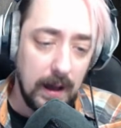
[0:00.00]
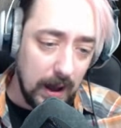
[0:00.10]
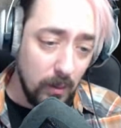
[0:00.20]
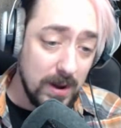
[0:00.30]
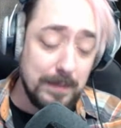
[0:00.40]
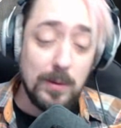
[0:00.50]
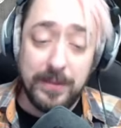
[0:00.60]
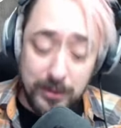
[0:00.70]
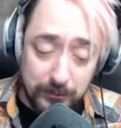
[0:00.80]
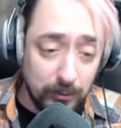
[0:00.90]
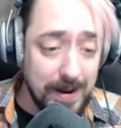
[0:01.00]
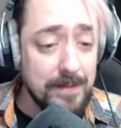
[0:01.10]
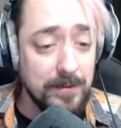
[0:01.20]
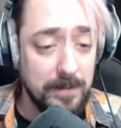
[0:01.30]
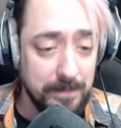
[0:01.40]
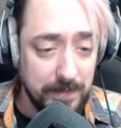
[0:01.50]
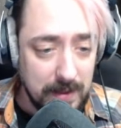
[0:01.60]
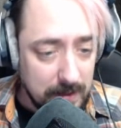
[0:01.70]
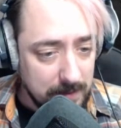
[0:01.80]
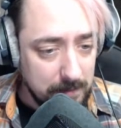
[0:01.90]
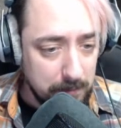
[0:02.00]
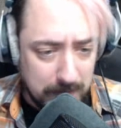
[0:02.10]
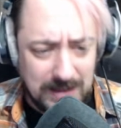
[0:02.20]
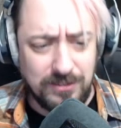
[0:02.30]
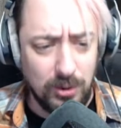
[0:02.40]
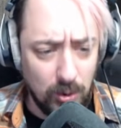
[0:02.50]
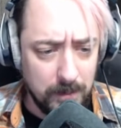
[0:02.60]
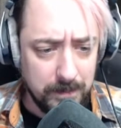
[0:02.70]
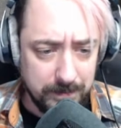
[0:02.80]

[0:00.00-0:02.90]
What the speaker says: I want to be with you forever. Me too.